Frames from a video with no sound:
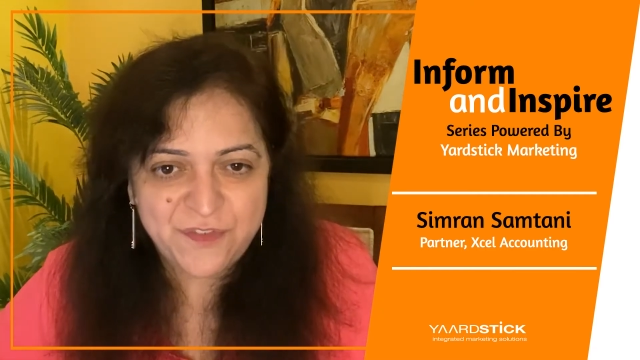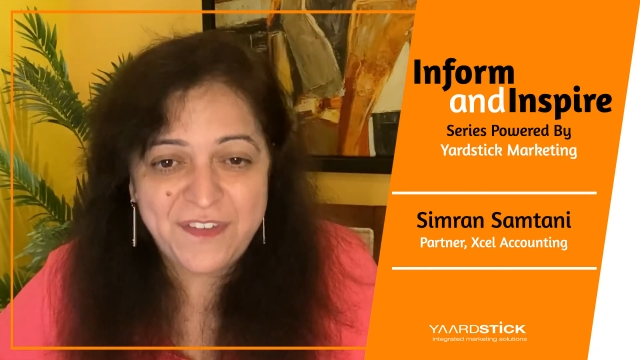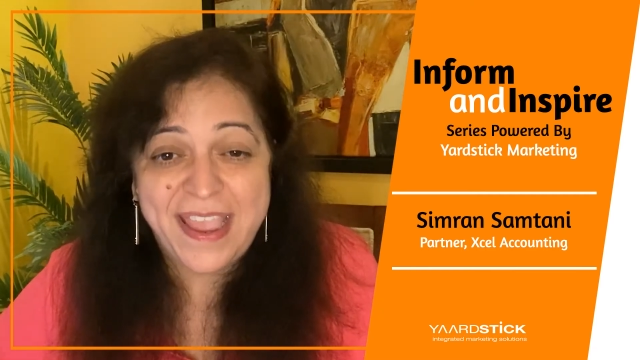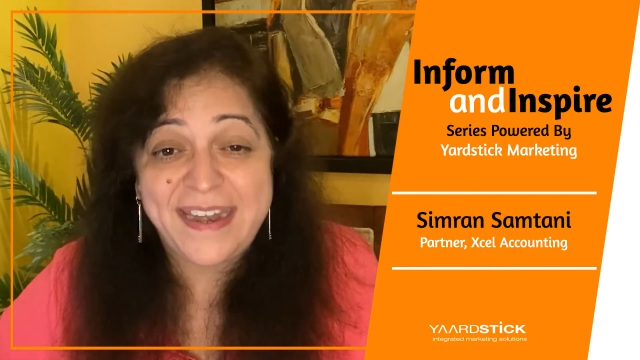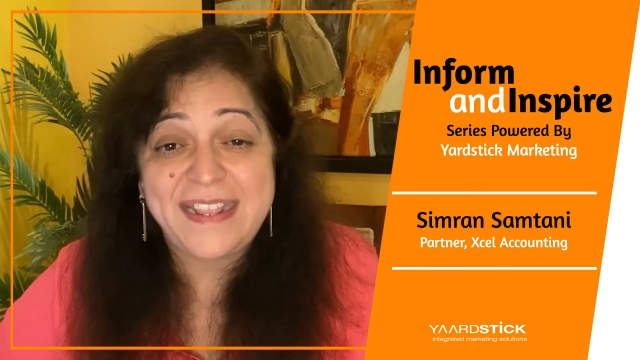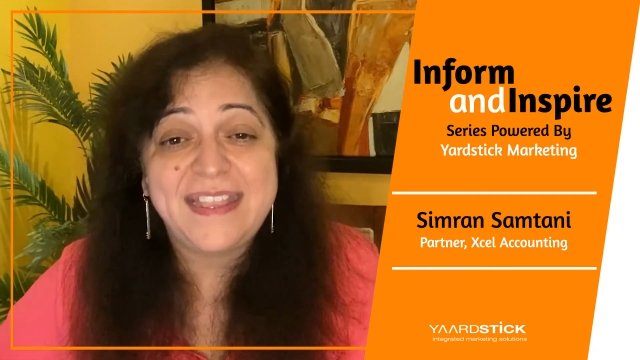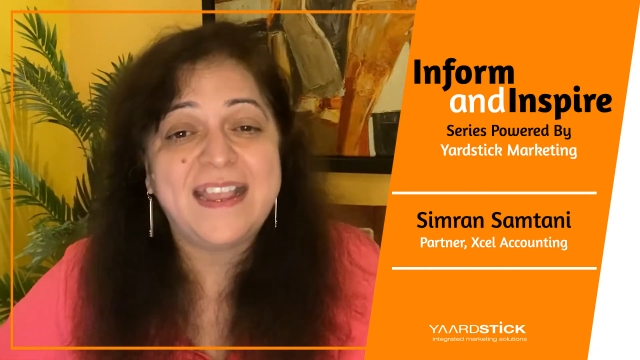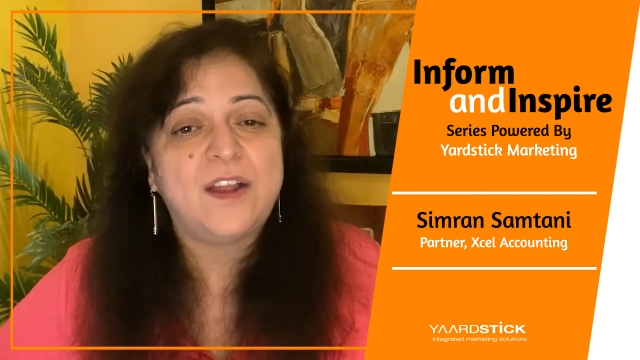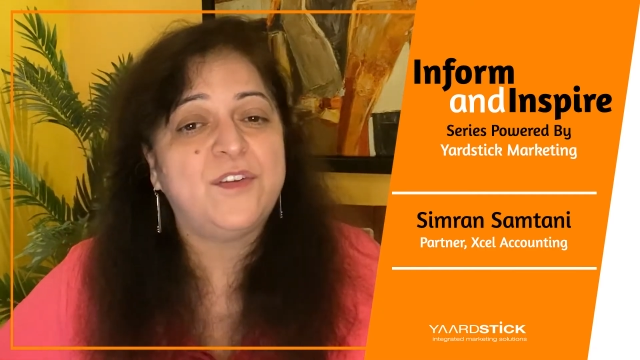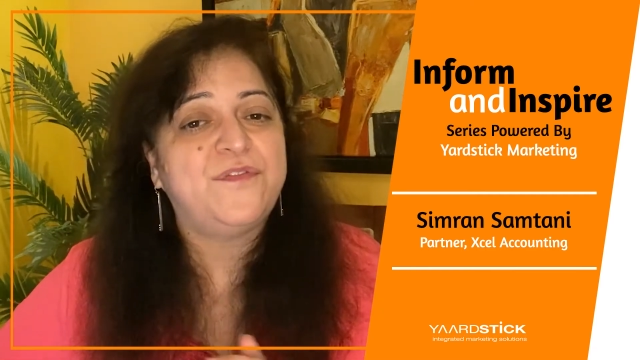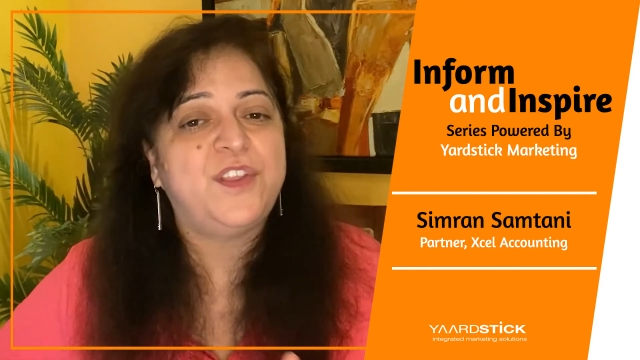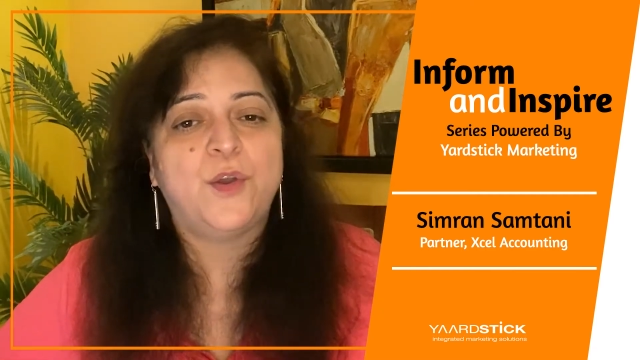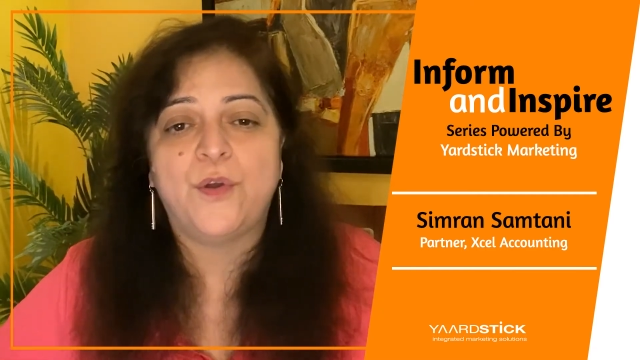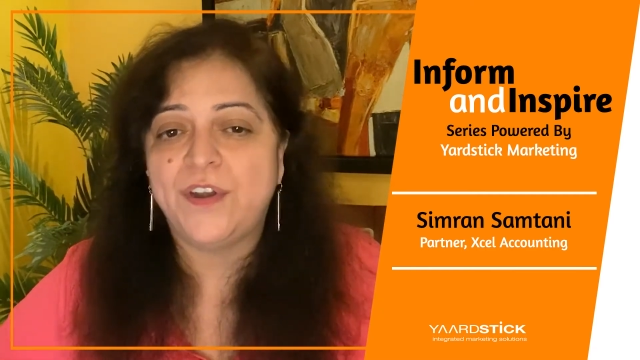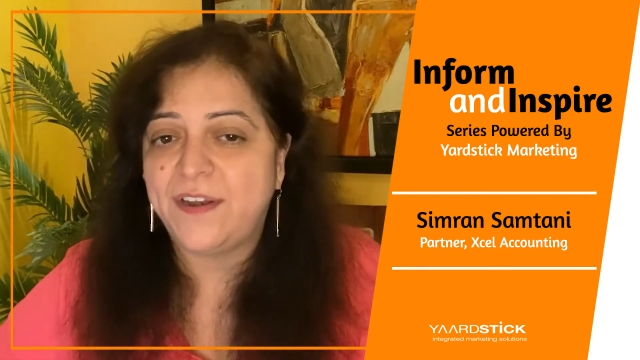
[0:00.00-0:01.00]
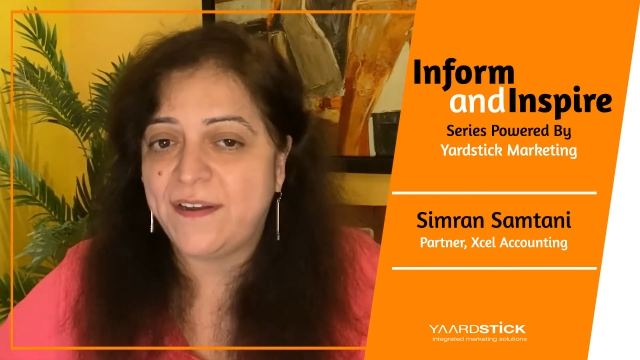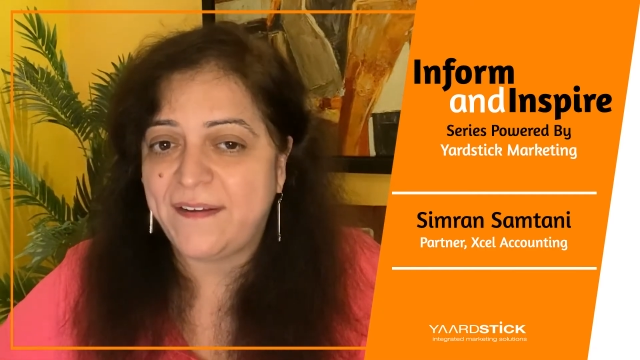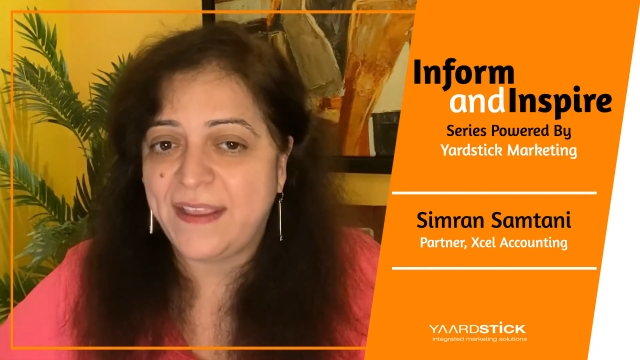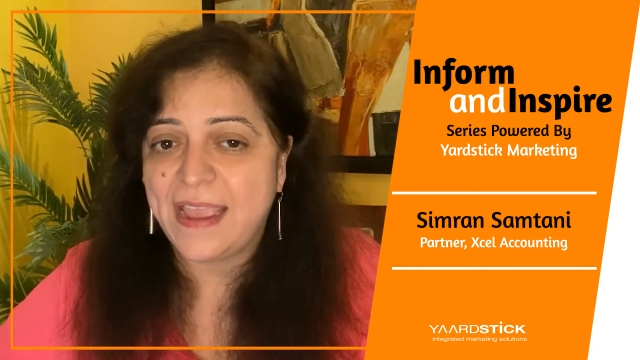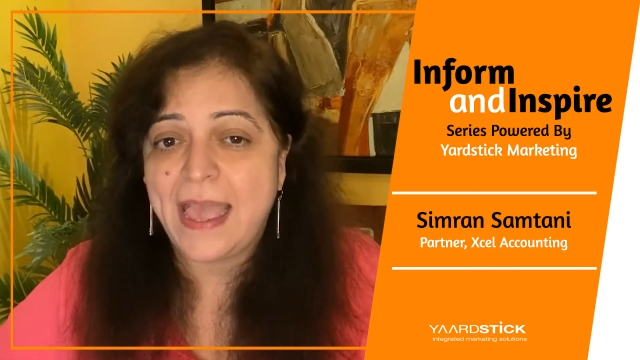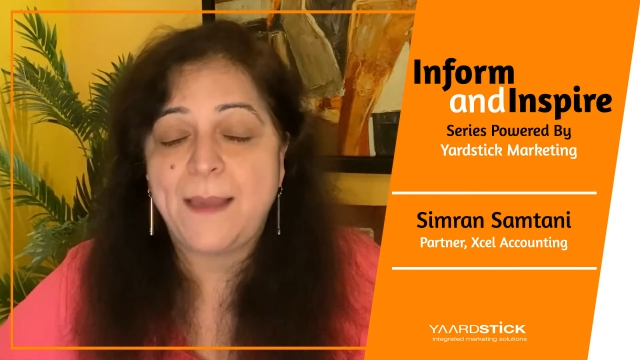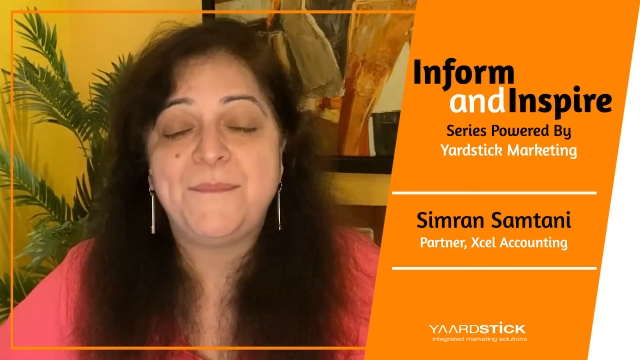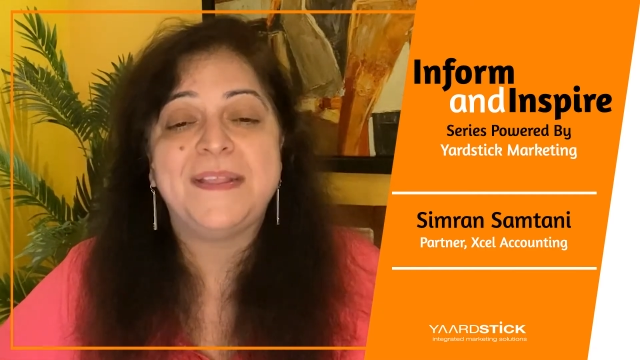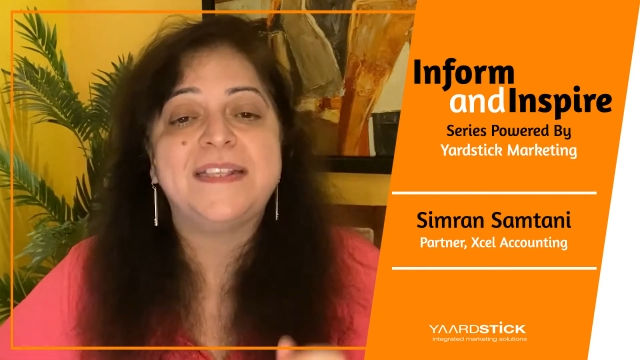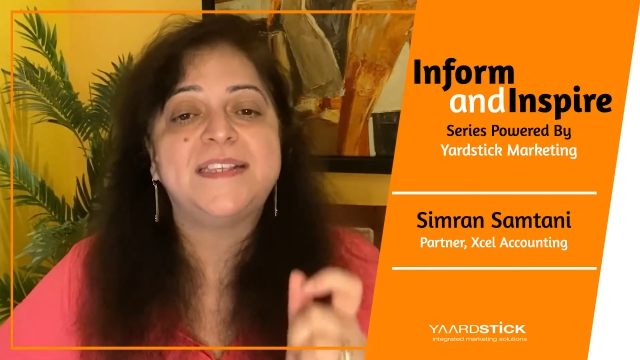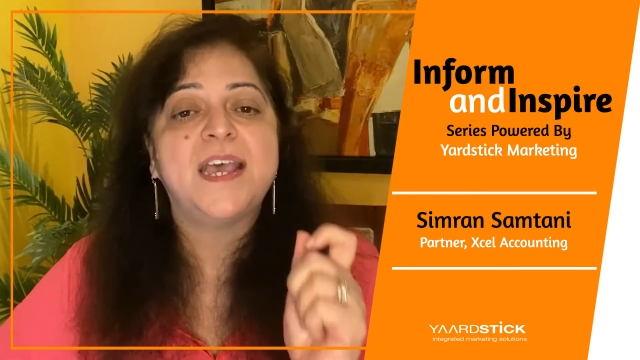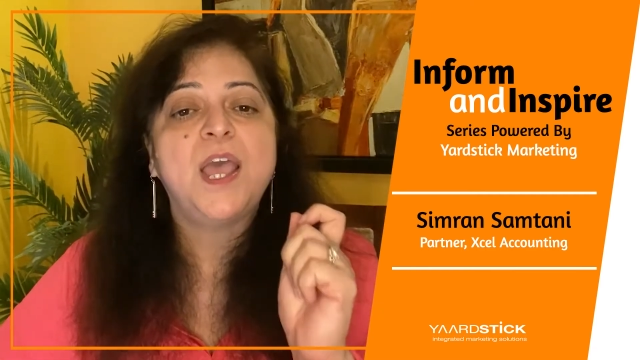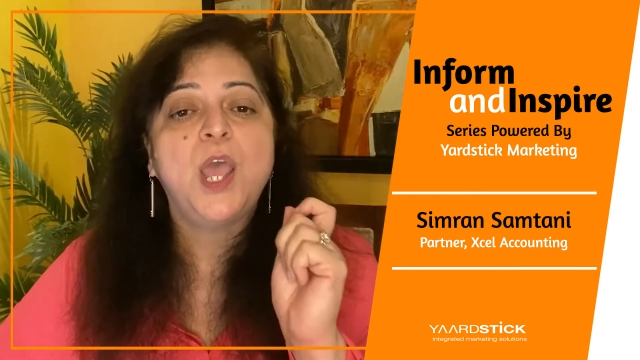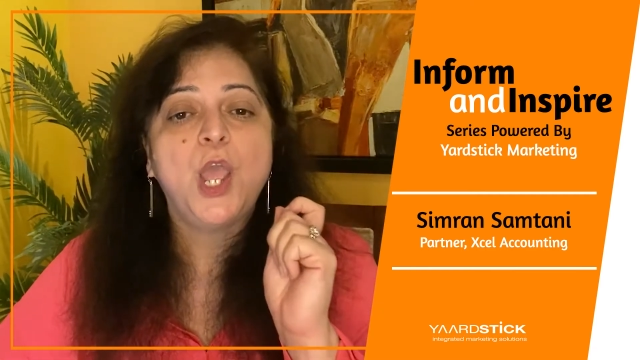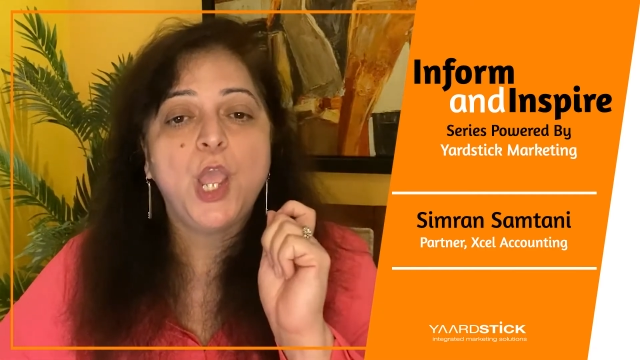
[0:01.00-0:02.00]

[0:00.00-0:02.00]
So if anything out of the ordinary happens,